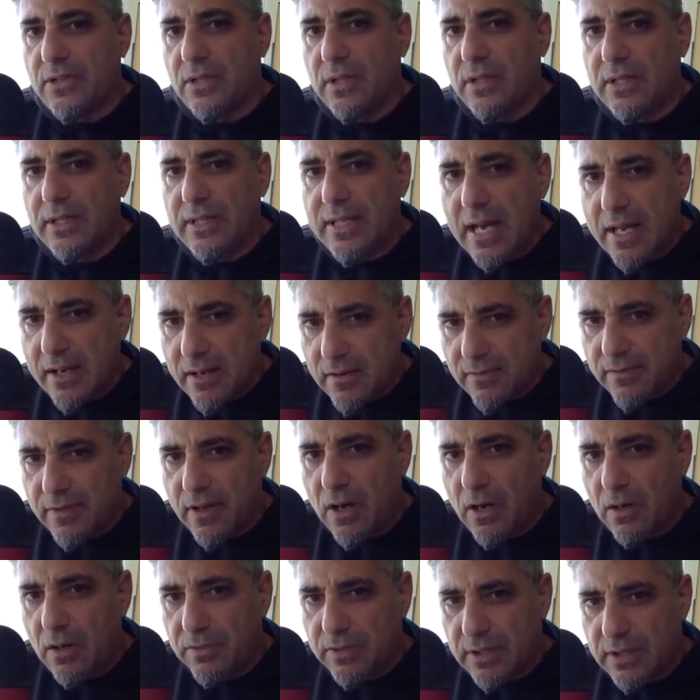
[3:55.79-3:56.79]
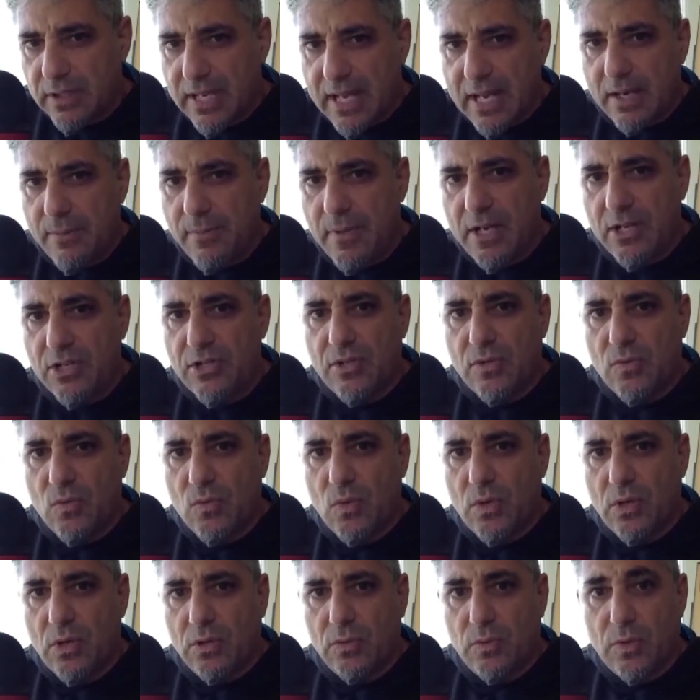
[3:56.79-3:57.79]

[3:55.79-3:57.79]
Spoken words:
to get involved in the animation world,